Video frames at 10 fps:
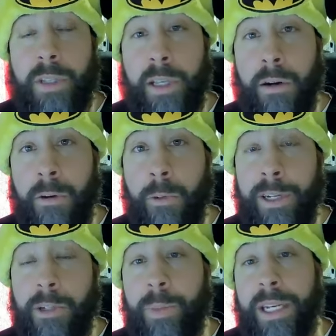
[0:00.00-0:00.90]
that are
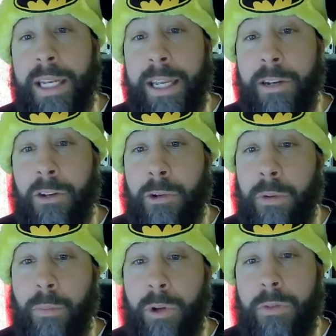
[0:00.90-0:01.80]
going to be needed to
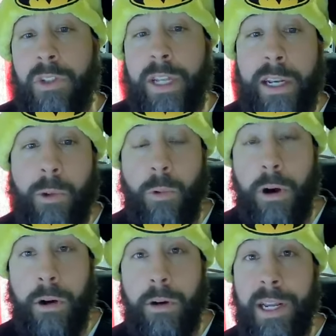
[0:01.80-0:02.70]
remove standing
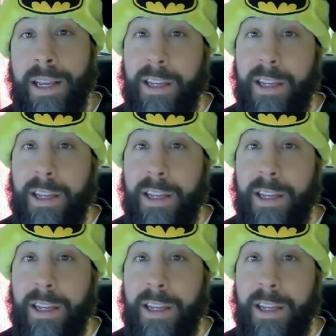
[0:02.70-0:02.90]
water,